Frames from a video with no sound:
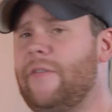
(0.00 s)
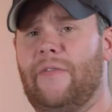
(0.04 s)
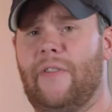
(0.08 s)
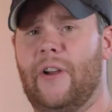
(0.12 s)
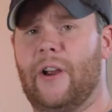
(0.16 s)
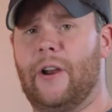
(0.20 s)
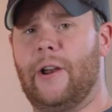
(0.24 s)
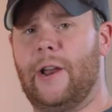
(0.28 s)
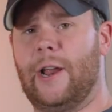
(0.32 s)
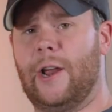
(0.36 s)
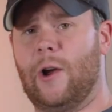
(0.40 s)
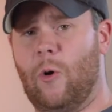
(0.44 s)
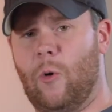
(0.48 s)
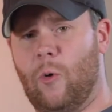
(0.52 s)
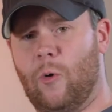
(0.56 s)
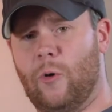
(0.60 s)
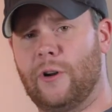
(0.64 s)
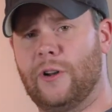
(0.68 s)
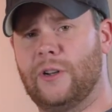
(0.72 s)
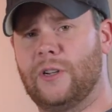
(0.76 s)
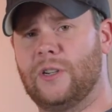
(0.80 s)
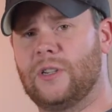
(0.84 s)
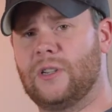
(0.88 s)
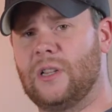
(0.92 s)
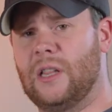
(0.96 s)
very
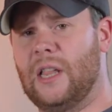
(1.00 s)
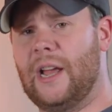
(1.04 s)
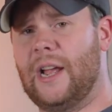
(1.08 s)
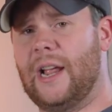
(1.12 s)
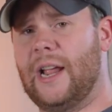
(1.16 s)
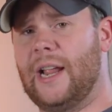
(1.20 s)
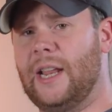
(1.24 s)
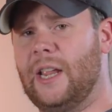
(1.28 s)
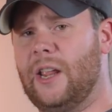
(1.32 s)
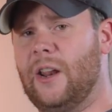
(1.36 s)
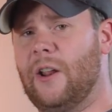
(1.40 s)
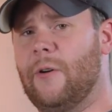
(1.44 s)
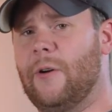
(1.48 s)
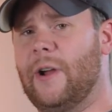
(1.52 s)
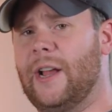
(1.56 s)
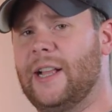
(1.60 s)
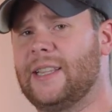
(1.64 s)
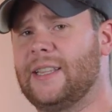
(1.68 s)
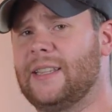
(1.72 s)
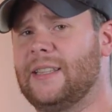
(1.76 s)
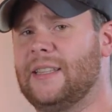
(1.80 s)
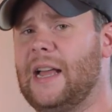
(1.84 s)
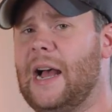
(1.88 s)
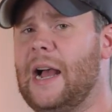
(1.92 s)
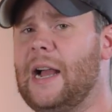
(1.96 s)
orange light. You know,
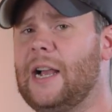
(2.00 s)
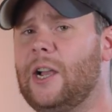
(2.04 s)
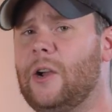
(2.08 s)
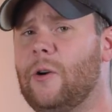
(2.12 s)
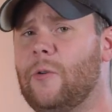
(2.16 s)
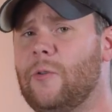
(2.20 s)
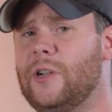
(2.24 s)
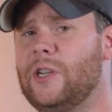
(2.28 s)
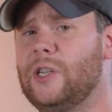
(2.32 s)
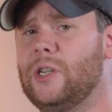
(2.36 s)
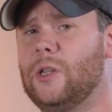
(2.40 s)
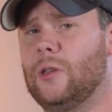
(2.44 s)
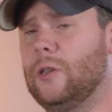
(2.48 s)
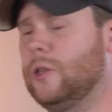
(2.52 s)
it's not going to